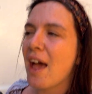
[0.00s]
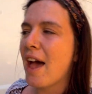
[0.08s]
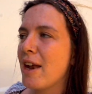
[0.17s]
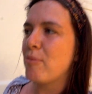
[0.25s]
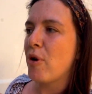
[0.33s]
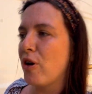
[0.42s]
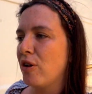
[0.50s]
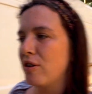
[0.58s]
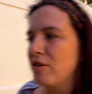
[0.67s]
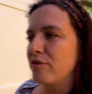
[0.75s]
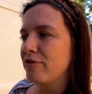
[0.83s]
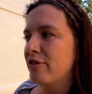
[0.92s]
and a bottle
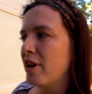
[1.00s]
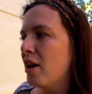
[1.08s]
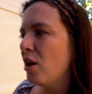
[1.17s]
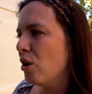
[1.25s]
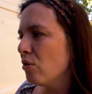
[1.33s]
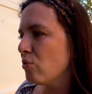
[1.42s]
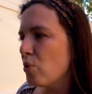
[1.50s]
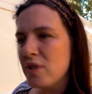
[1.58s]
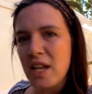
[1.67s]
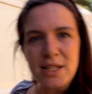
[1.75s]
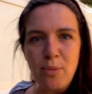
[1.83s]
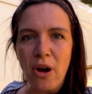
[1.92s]
of
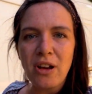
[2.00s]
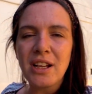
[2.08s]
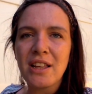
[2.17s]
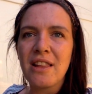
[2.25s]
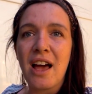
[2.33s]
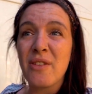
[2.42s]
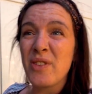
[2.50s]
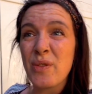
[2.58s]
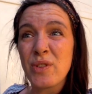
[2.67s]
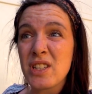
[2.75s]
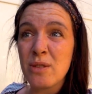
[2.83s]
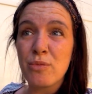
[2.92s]
rosé sparkling that I've
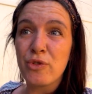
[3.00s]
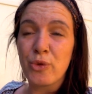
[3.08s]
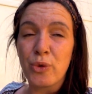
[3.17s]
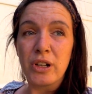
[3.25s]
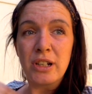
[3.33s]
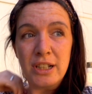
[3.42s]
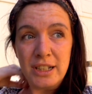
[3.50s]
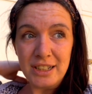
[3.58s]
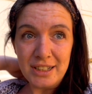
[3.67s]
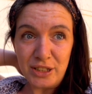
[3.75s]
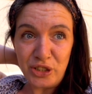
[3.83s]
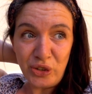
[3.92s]
never seen before
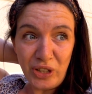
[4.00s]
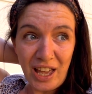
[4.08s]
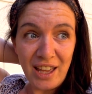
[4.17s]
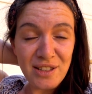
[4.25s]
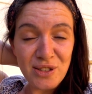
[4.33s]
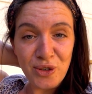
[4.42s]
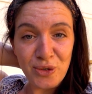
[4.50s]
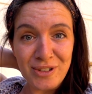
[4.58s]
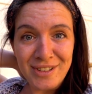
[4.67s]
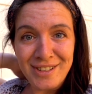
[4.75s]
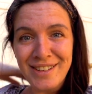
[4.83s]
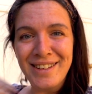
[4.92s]
in the UK. So
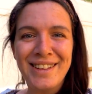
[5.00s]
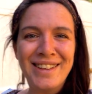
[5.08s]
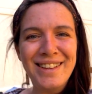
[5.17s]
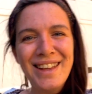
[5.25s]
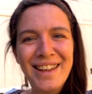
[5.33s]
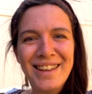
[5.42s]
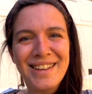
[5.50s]
yay.